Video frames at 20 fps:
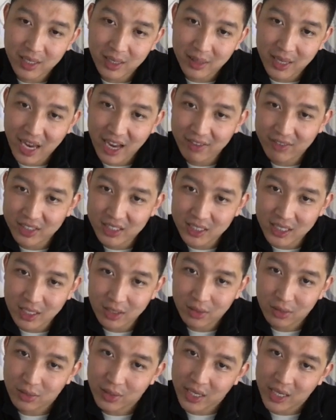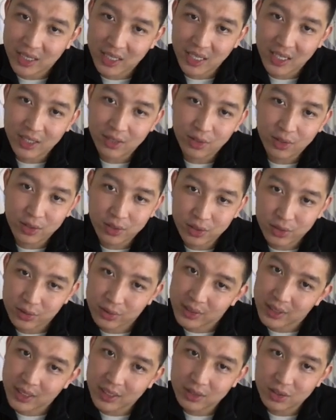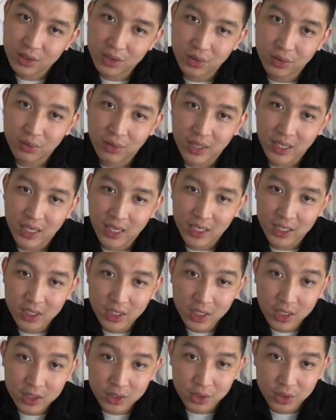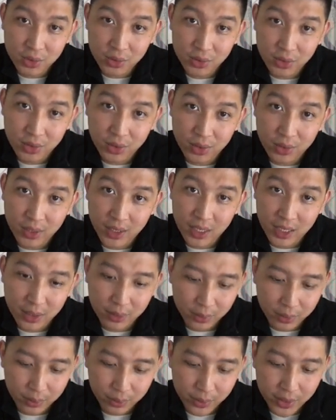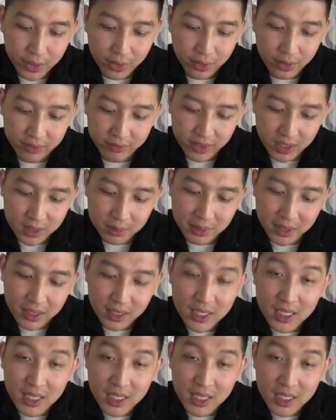and have it settled, and then you could use it to do your recurring investment.